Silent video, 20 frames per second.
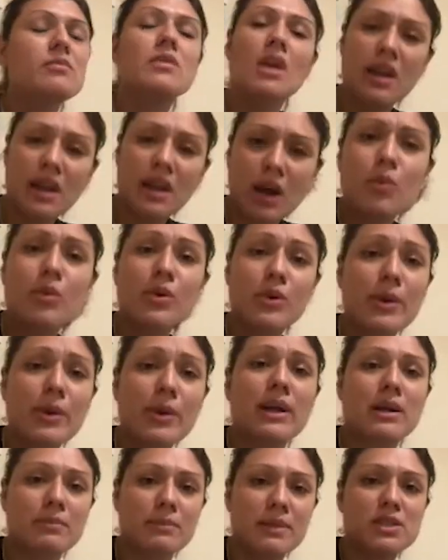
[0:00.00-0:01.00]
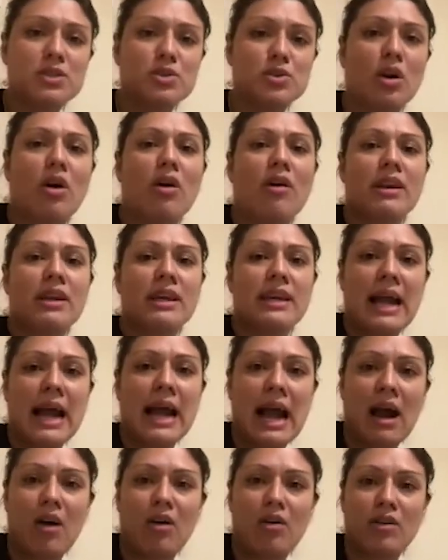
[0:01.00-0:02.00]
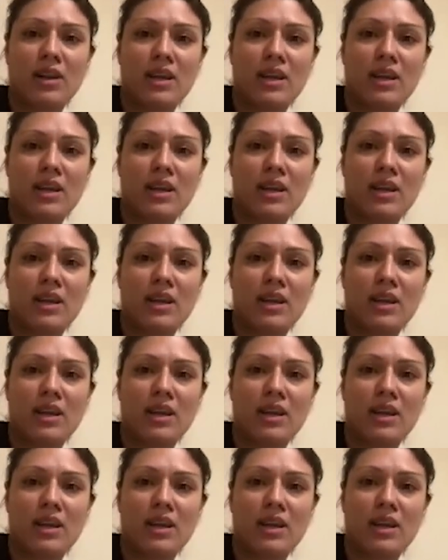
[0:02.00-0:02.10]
And I would recommend drawing it out,